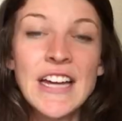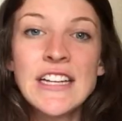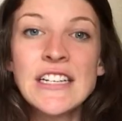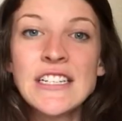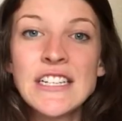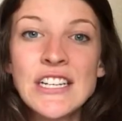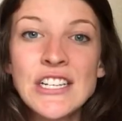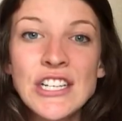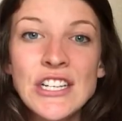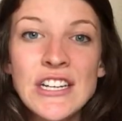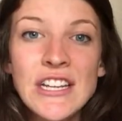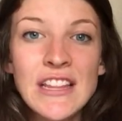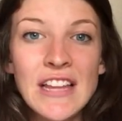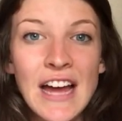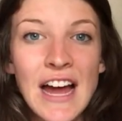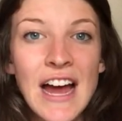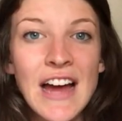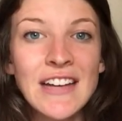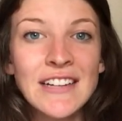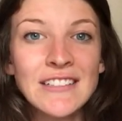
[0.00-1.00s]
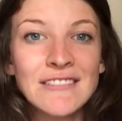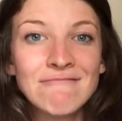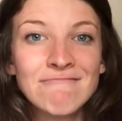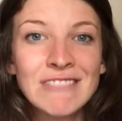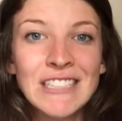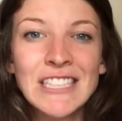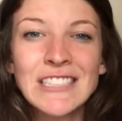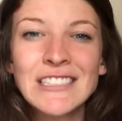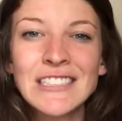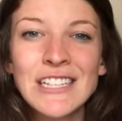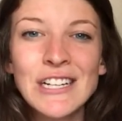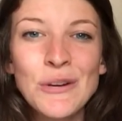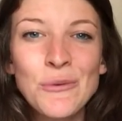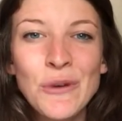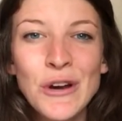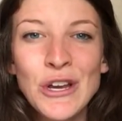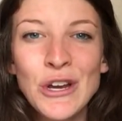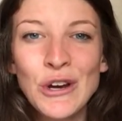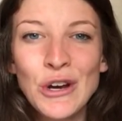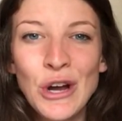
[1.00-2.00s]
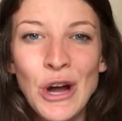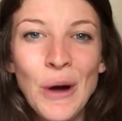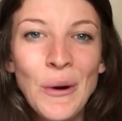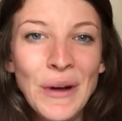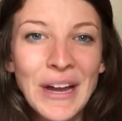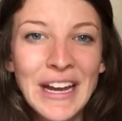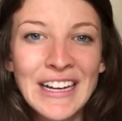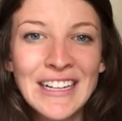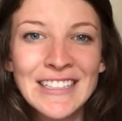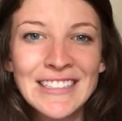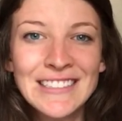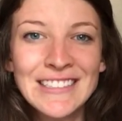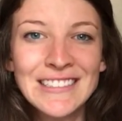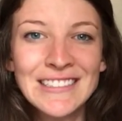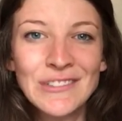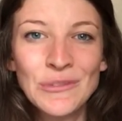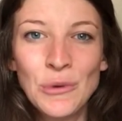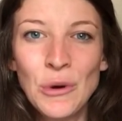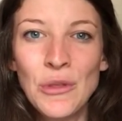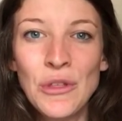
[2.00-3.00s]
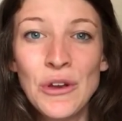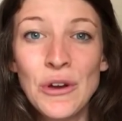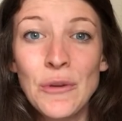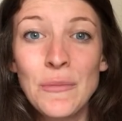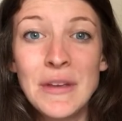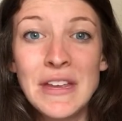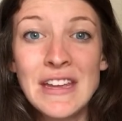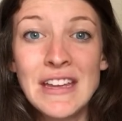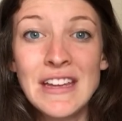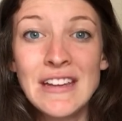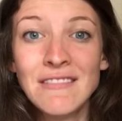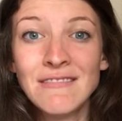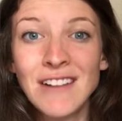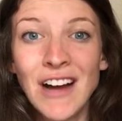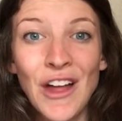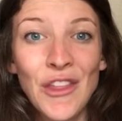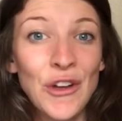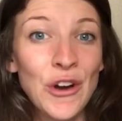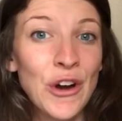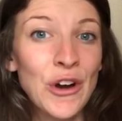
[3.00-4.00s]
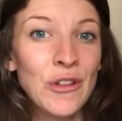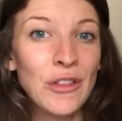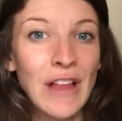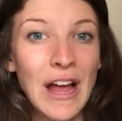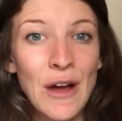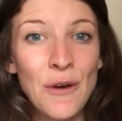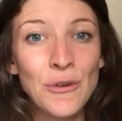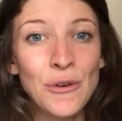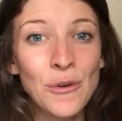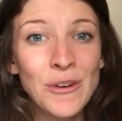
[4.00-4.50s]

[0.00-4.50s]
In addition to that, consider where you're going. Will there be other loud